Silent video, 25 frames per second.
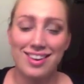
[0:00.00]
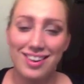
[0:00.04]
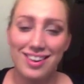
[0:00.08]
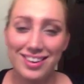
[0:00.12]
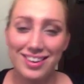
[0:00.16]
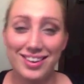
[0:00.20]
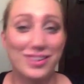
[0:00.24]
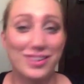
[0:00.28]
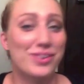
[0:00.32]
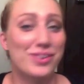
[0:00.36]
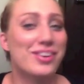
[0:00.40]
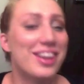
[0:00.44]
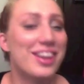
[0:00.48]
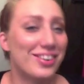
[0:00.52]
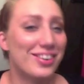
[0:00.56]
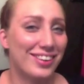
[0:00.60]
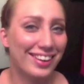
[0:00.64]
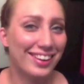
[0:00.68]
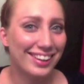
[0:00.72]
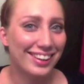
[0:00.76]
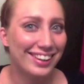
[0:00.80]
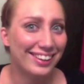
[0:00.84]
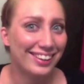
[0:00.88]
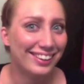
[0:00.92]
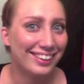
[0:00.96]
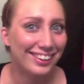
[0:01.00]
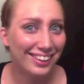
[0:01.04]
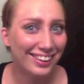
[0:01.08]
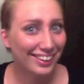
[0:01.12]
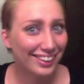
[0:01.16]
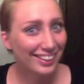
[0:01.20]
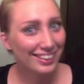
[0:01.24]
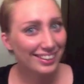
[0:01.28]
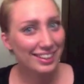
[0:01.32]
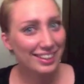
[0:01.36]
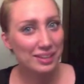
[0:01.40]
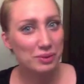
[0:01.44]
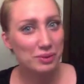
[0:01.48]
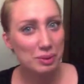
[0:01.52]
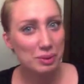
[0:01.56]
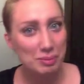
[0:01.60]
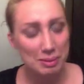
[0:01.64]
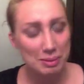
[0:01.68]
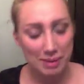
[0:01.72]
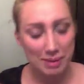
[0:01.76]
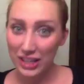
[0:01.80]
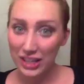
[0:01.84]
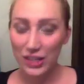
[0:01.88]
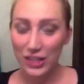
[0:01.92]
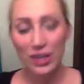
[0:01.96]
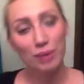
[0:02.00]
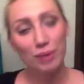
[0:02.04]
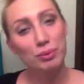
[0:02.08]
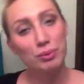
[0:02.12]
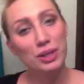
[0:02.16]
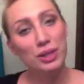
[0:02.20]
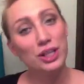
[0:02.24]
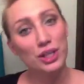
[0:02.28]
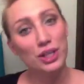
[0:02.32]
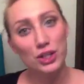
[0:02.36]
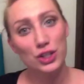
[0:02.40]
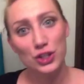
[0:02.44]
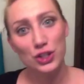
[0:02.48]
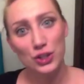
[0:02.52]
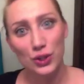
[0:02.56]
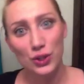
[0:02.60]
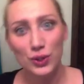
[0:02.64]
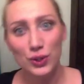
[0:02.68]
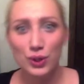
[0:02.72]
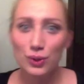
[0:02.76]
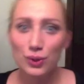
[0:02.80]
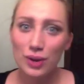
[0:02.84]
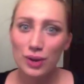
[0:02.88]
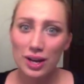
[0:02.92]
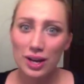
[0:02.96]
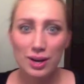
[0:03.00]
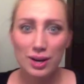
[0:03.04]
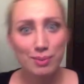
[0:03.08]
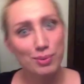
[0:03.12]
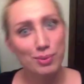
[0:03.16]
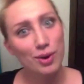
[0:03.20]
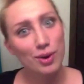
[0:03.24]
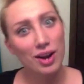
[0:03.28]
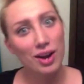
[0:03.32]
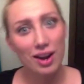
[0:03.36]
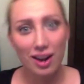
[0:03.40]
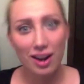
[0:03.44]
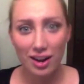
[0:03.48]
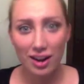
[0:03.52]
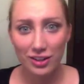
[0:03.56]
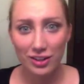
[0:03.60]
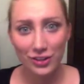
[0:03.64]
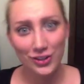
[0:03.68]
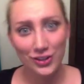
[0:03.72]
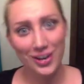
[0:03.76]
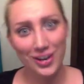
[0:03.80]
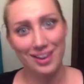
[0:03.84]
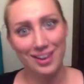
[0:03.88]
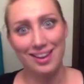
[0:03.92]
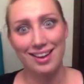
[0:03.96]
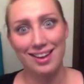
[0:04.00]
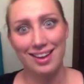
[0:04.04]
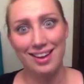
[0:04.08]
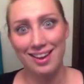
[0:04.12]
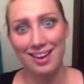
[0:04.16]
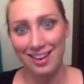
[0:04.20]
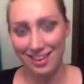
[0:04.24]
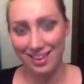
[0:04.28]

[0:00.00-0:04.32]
No, not really. That would be better. I'm going to show you how to put it on your eye